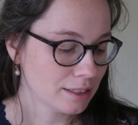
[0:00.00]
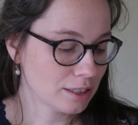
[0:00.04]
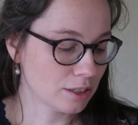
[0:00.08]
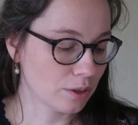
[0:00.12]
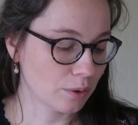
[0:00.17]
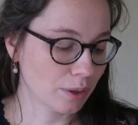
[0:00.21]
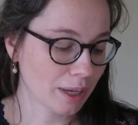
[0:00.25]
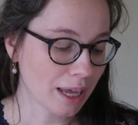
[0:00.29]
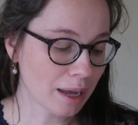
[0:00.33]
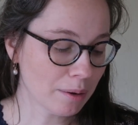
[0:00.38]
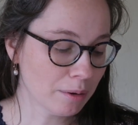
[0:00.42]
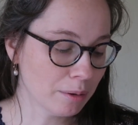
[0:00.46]

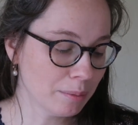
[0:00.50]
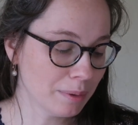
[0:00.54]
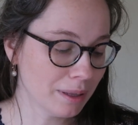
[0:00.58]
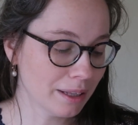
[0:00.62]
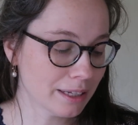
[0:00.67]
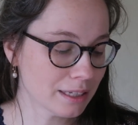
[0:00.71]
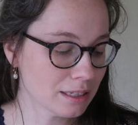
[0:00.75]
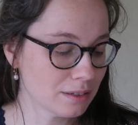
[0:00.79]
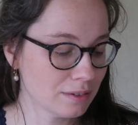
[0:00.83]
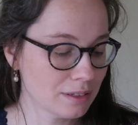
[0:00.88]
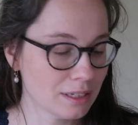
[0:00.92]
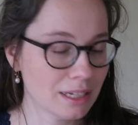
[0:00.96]
So
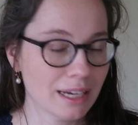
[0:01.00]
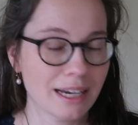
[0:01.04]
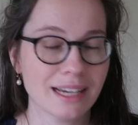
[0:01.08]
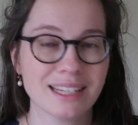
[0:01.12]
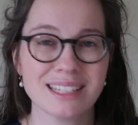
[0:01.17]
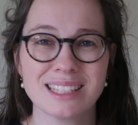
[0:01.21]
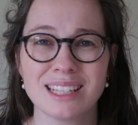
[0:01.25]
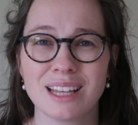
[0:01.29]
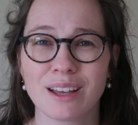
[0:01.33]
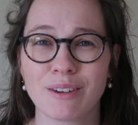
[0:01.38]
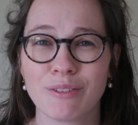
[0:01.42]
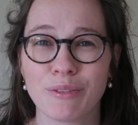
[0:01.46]
chamomile is
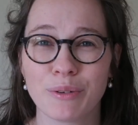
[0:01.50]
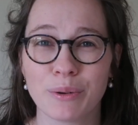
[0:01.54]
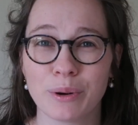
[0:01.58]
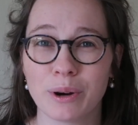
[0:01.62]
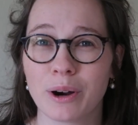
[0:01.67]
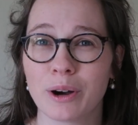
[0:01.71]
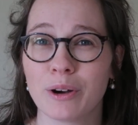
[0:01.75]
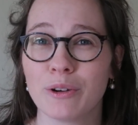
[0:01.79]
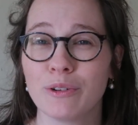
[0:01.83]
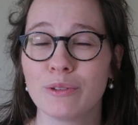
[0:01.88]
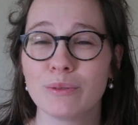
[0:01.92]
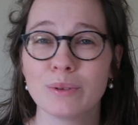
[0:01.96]
fantastic for
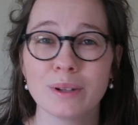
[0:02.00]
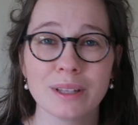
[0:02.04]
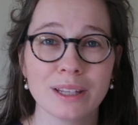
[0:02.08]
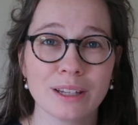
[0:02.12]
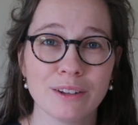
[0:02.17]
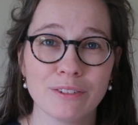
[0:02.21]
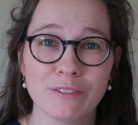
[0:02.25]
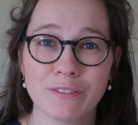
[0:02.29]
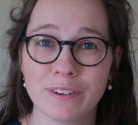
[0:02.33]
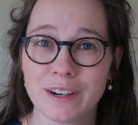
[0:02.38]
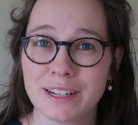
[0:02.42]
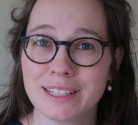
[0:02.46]
our
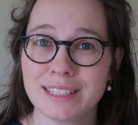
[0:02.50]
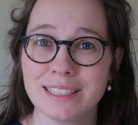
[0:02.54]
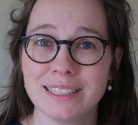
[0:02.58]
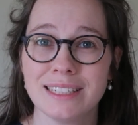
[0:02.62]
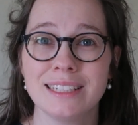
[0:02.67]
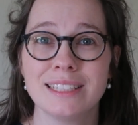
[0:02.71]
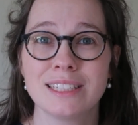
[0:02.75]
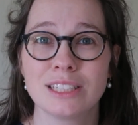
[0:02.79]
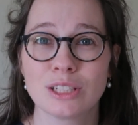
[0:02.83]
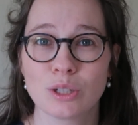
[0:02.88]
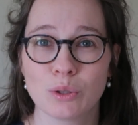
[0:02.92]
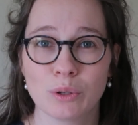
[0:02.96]
really
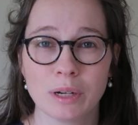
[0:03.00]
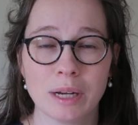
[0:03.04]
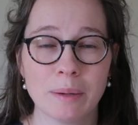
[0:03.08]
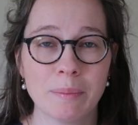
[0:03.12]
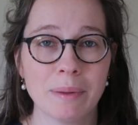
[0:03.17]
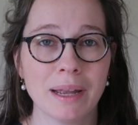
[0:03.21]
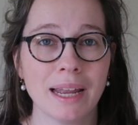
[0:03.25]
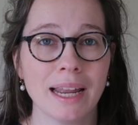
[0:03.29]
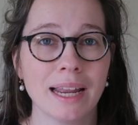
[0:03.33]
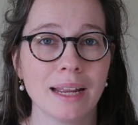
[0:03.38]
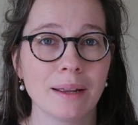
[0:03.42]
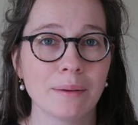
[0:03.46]
fussy,
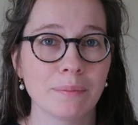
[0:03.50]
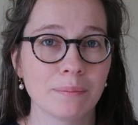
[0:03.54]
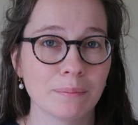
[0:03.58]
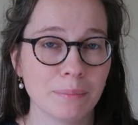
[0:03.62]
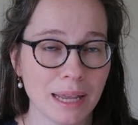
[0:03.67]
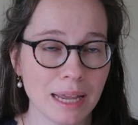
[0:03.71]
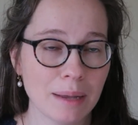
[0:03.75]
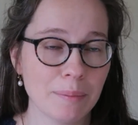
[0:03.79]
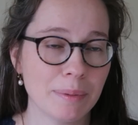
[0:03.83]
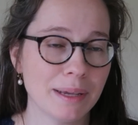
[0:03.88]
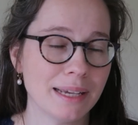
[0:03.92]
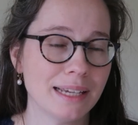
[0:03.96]
screaming
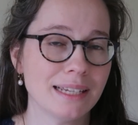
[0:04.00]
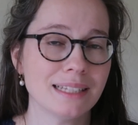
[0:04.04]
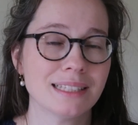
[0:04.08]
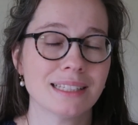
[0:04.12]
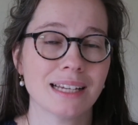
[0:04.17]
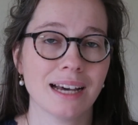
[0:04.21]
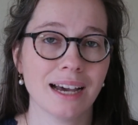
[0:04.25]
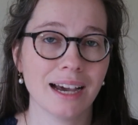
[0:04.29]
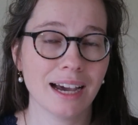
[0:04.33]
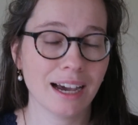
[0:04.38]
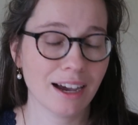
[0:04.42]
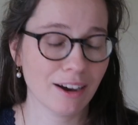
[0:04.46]
babies
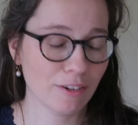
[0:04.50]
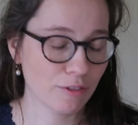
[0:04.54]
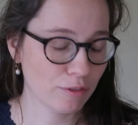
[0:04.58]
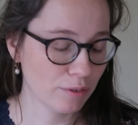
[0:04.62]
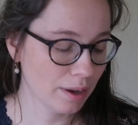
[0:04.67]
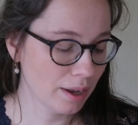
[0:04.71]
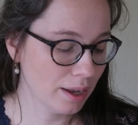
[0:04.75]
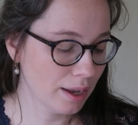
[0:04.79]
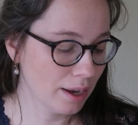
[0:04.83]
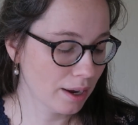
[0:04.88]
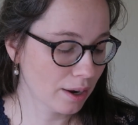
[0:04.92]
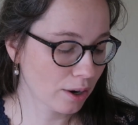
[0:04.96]
that have
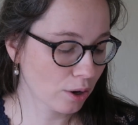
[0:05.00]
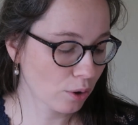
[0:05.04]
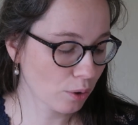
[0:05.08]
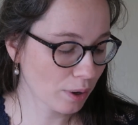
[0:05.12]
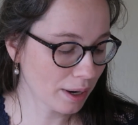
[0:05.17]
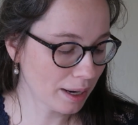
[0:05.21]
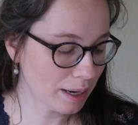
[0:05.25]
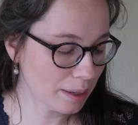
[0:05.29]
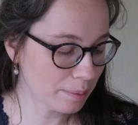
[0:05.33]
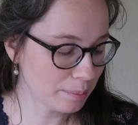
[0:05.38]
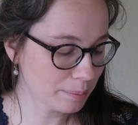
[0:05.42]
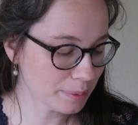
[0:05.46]

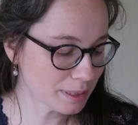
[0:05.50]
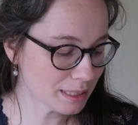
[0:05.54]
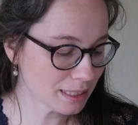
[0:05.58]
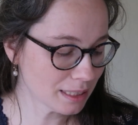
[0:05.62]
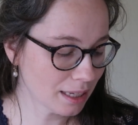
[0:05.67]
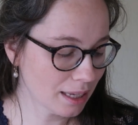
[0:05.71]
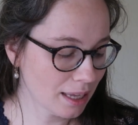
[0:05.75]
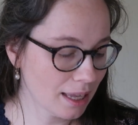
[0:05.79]
cramps.